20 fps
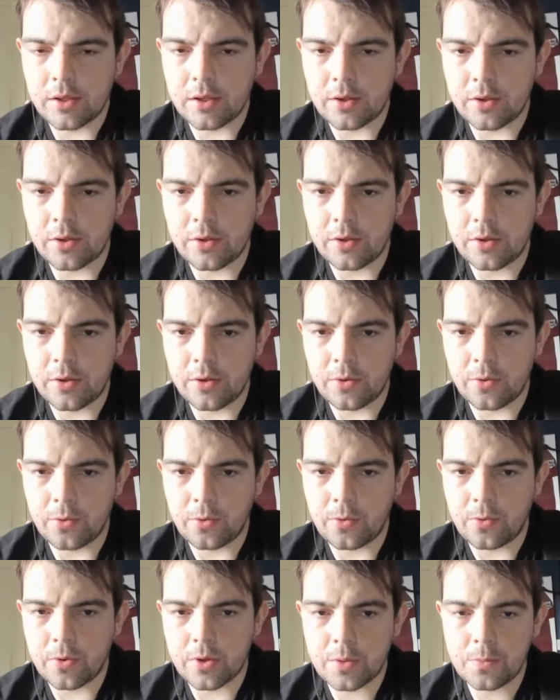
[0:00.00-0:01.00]

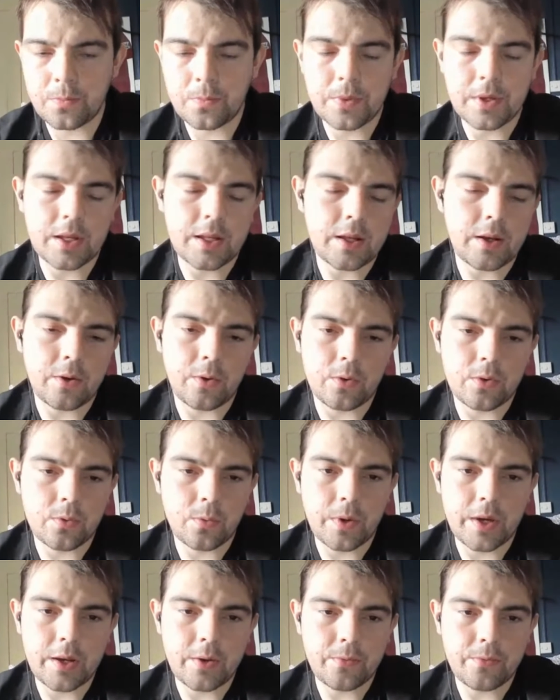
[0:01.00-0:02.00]
or the
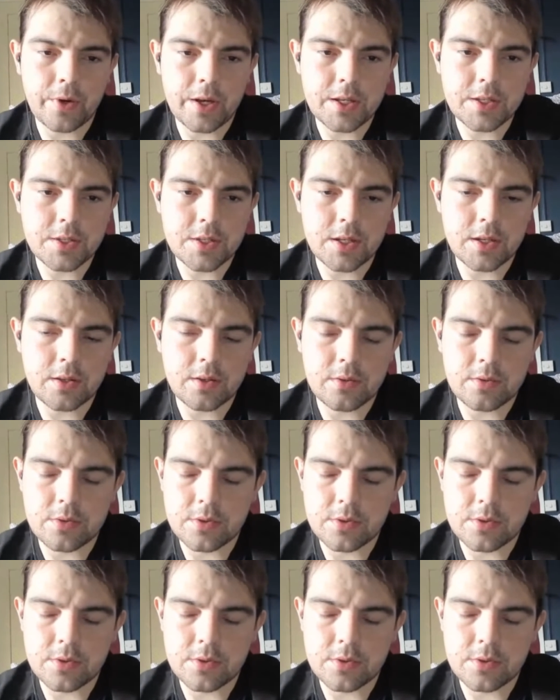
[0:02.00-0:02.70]
way of racing.